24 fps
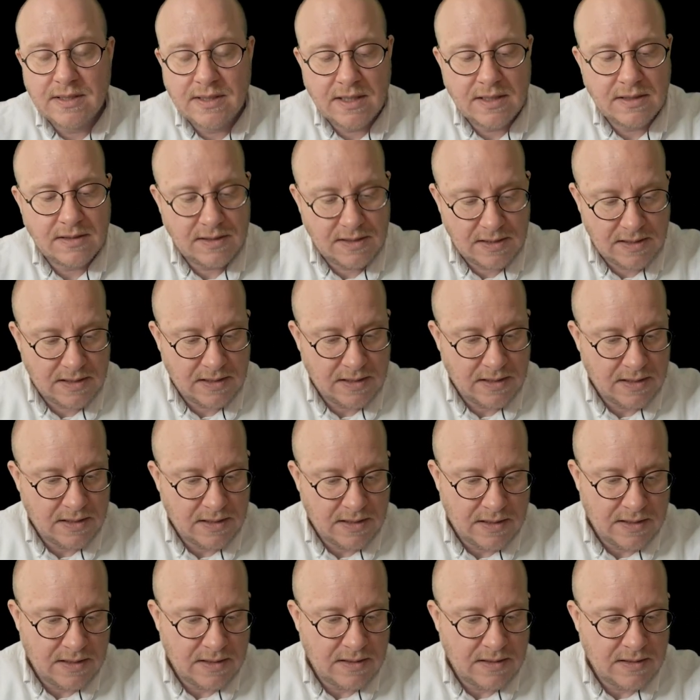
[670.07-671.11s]
sense.
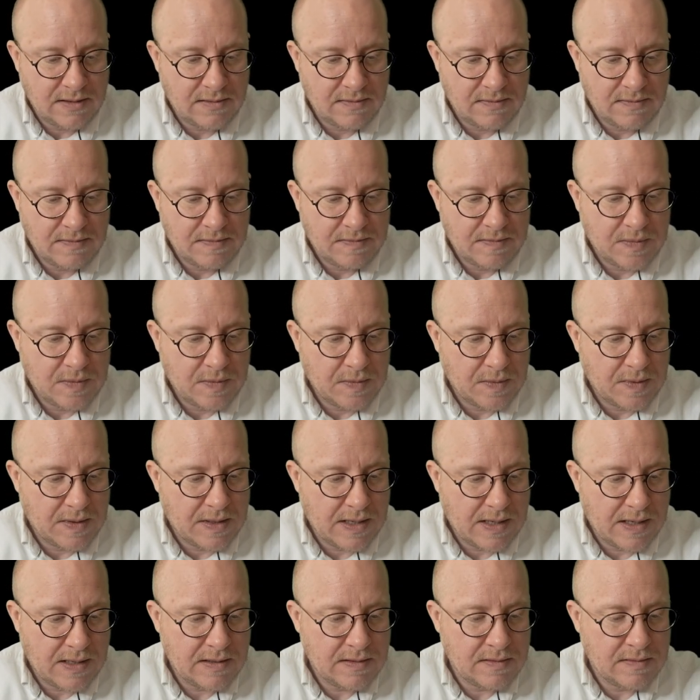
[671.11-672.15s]

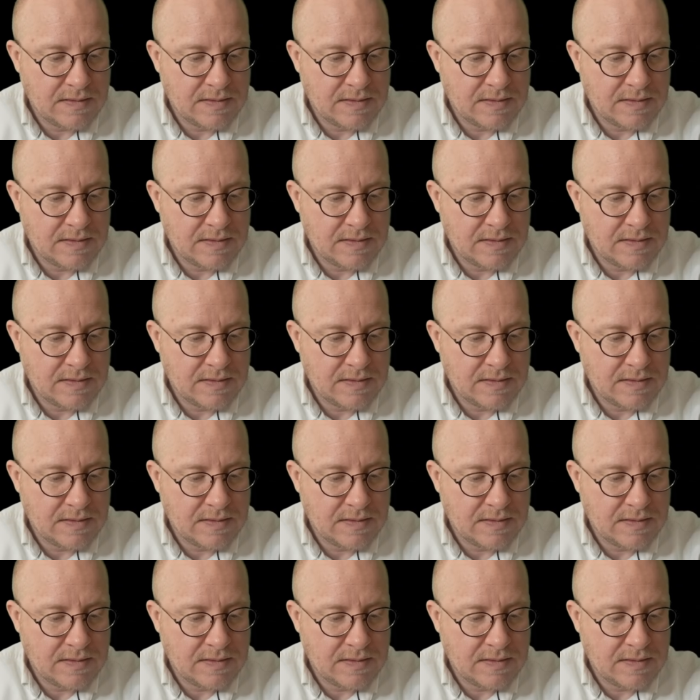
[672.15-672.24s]
Okay,